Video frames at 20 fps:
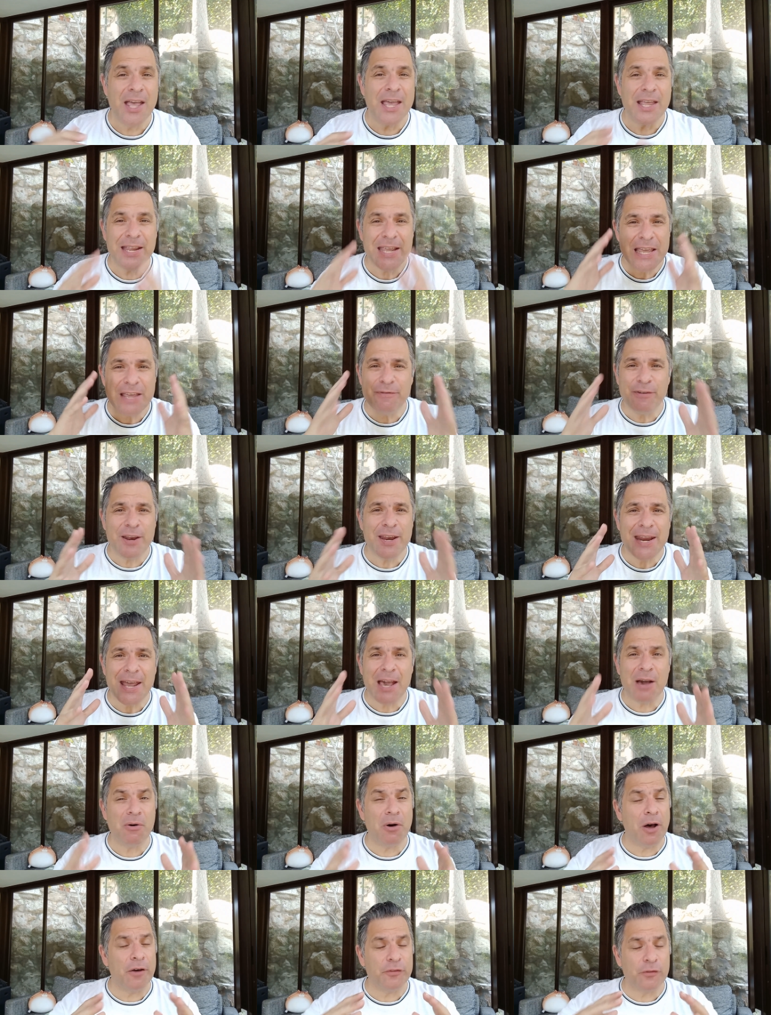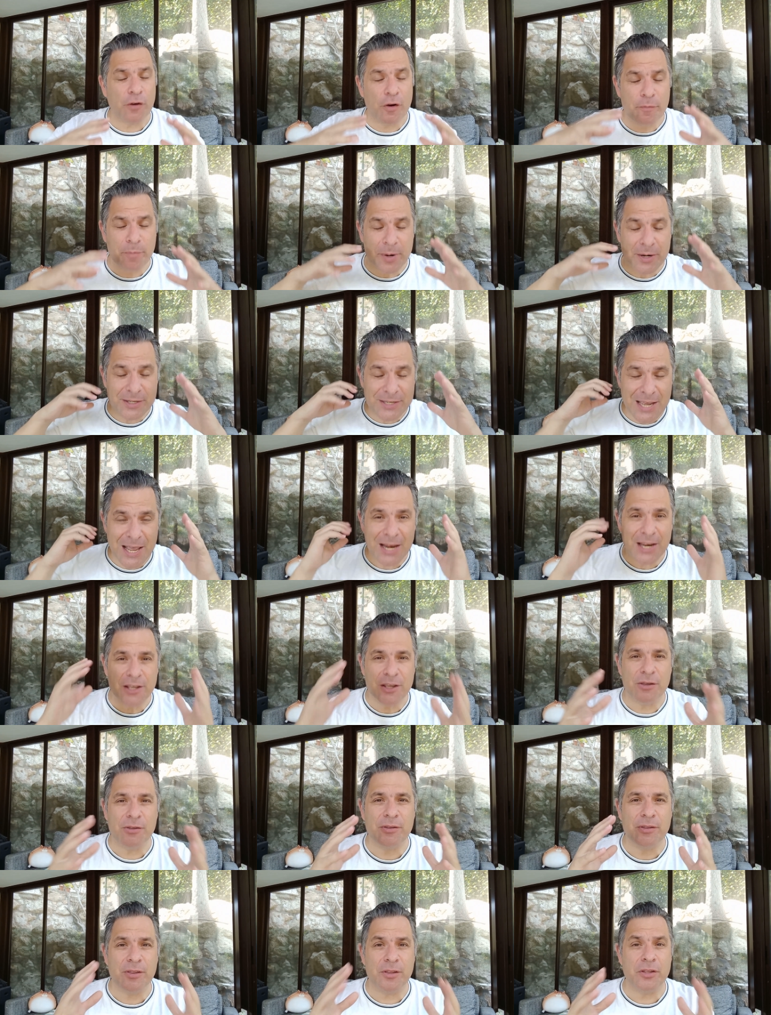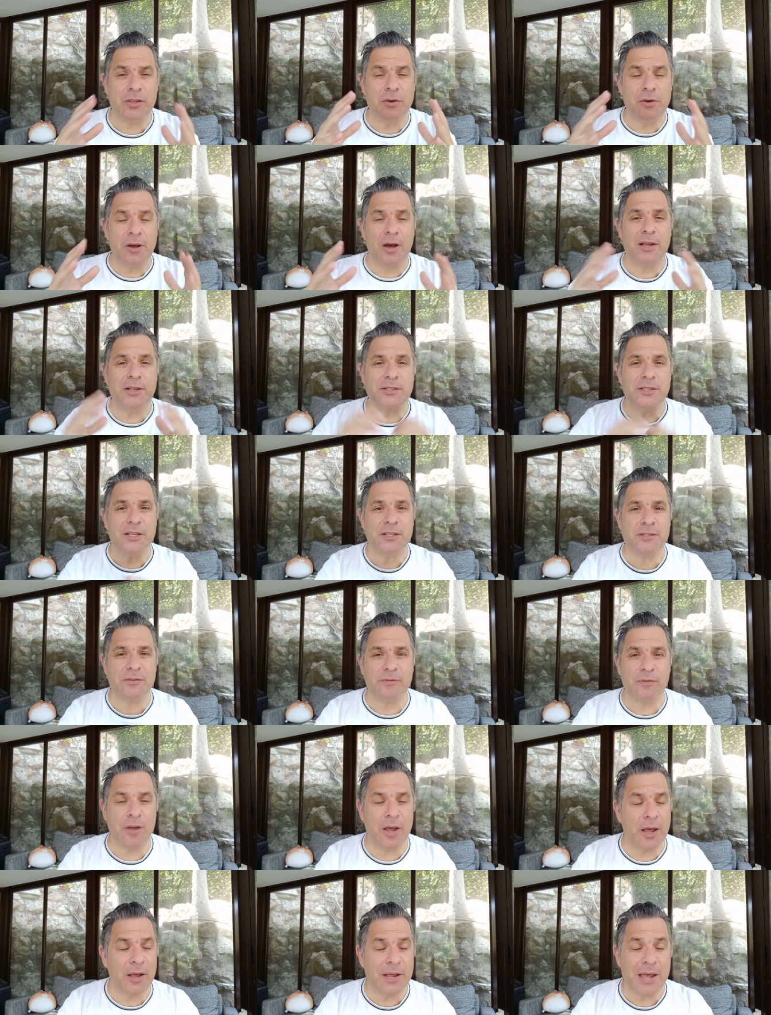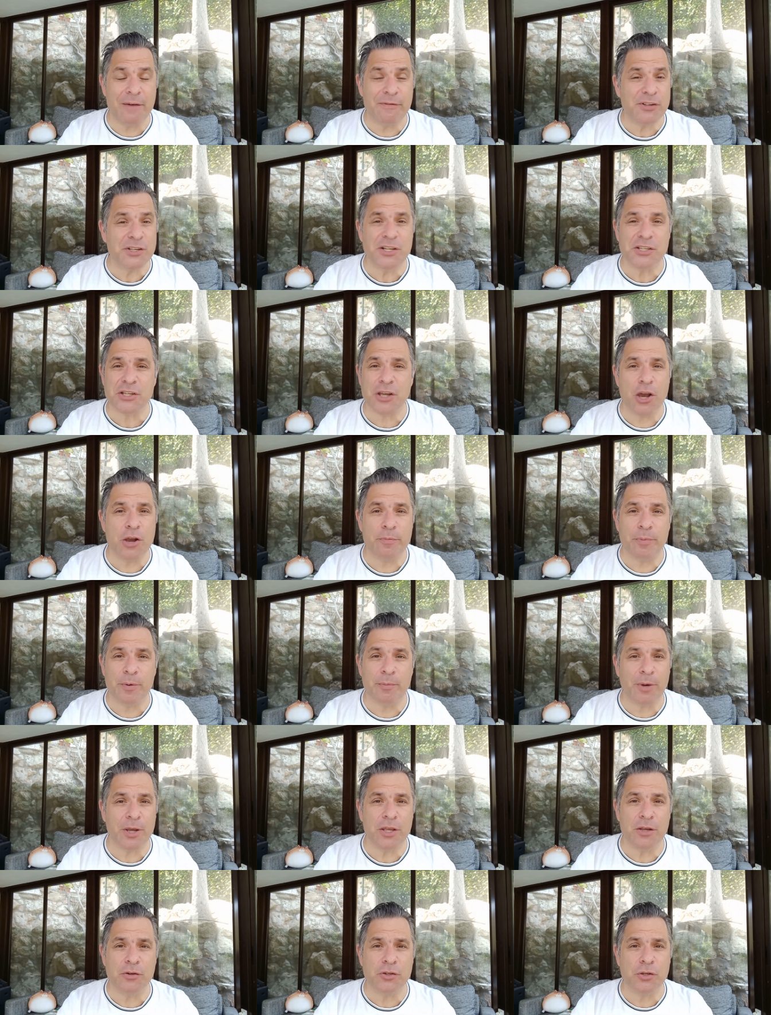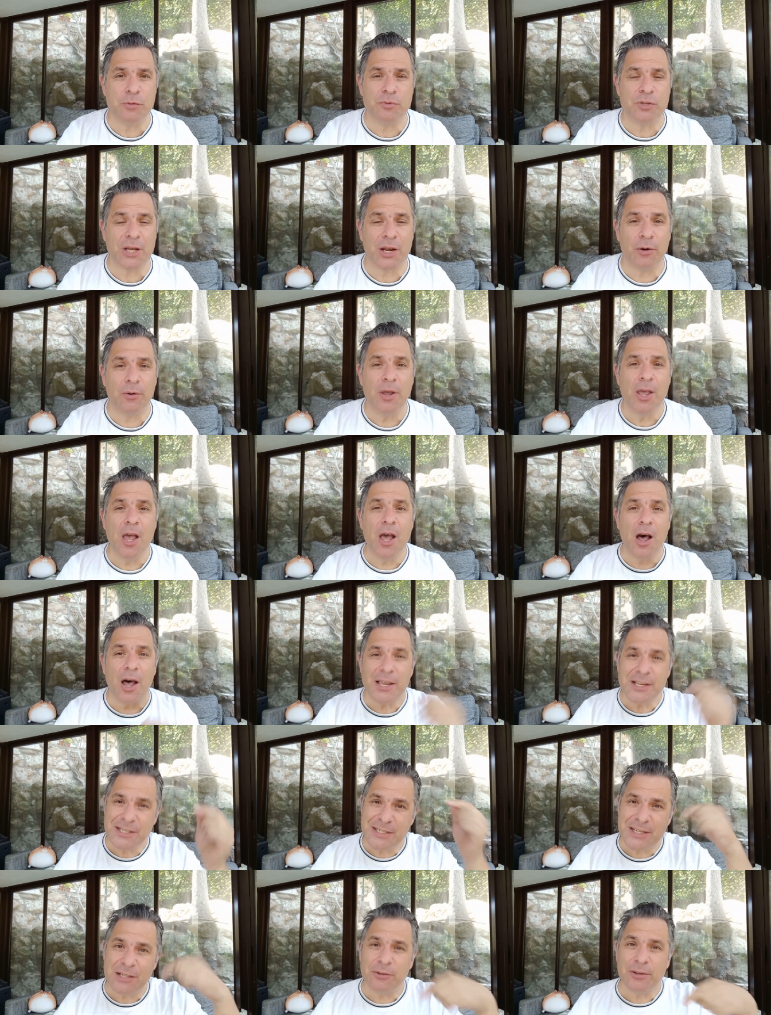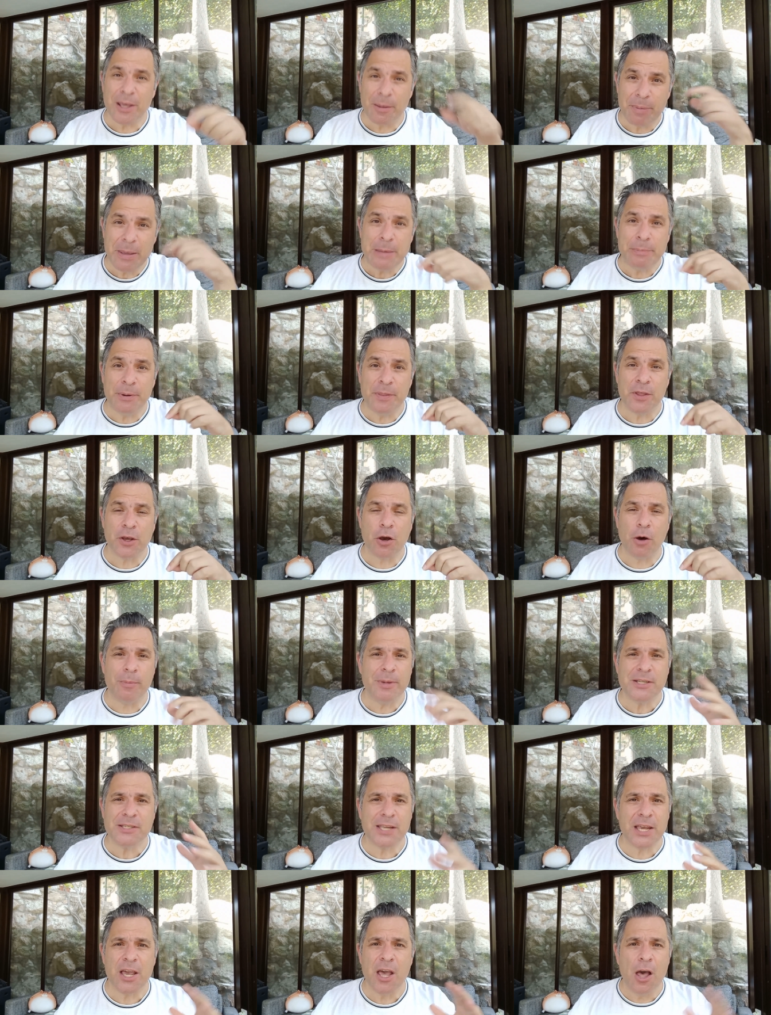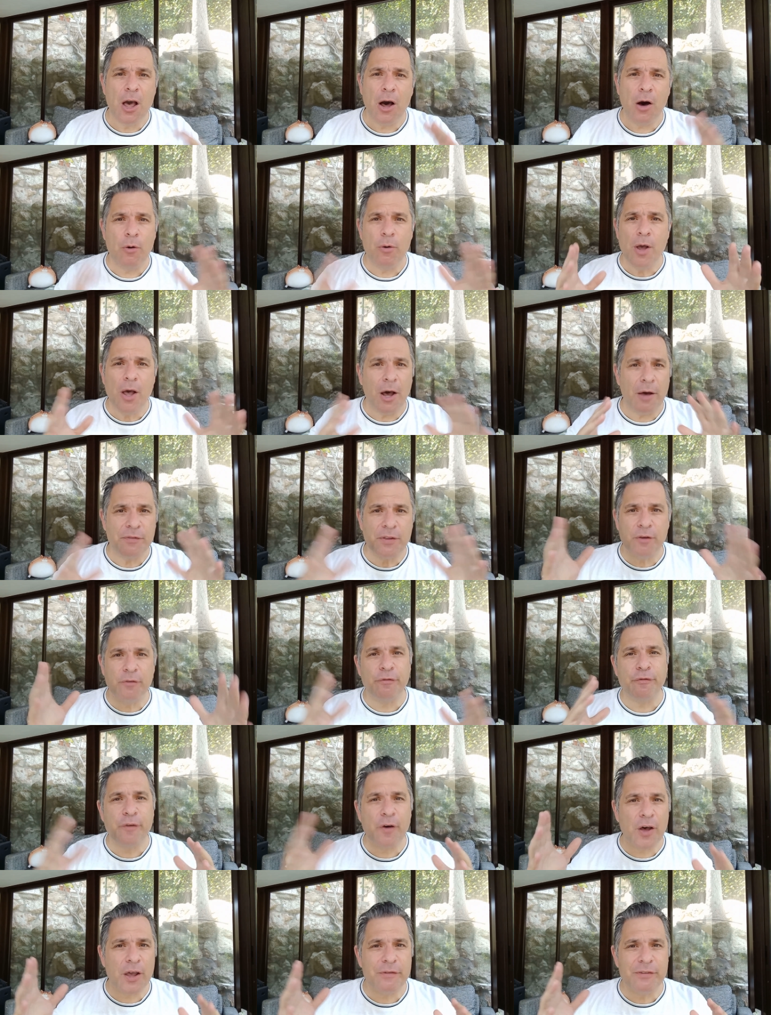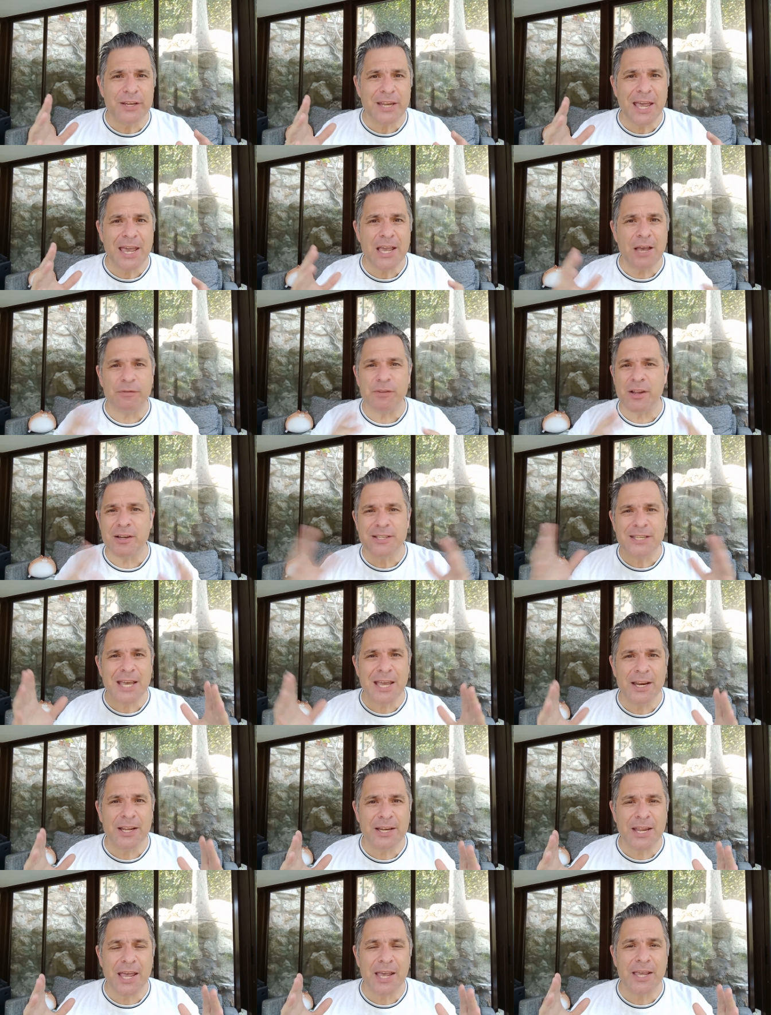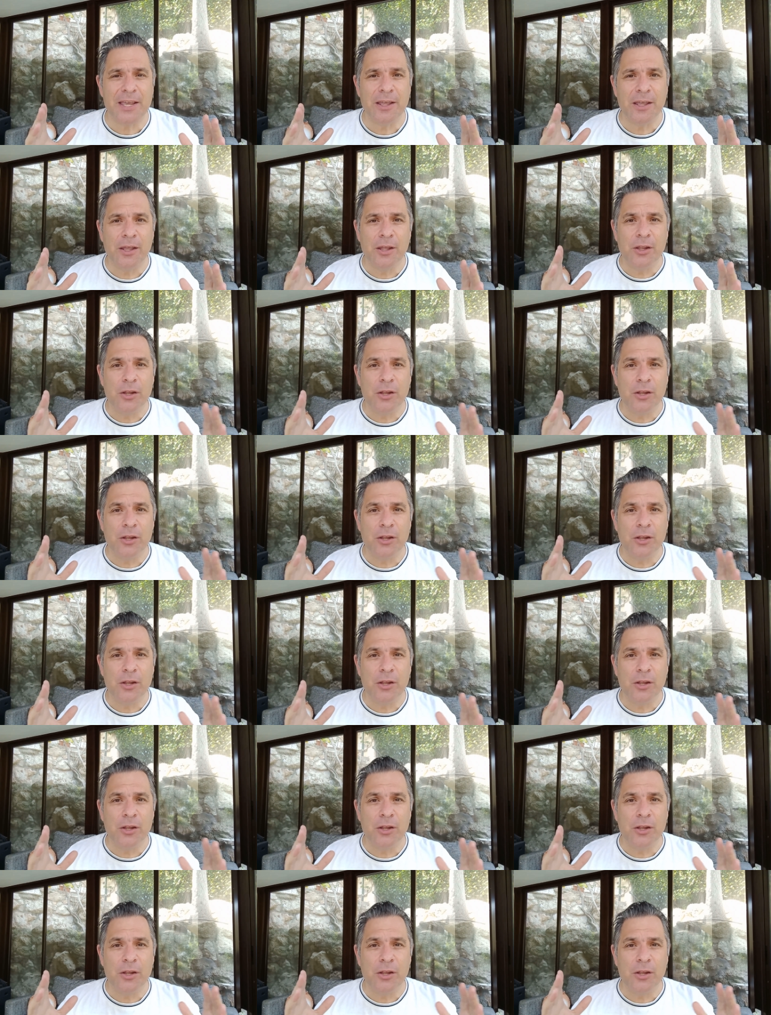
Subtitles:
Even now, after I've been telling you guys this, ever since I opened my YouTube channel, I still get people in the comments saying, oh, I've done 5 a day, I've done 10 a day.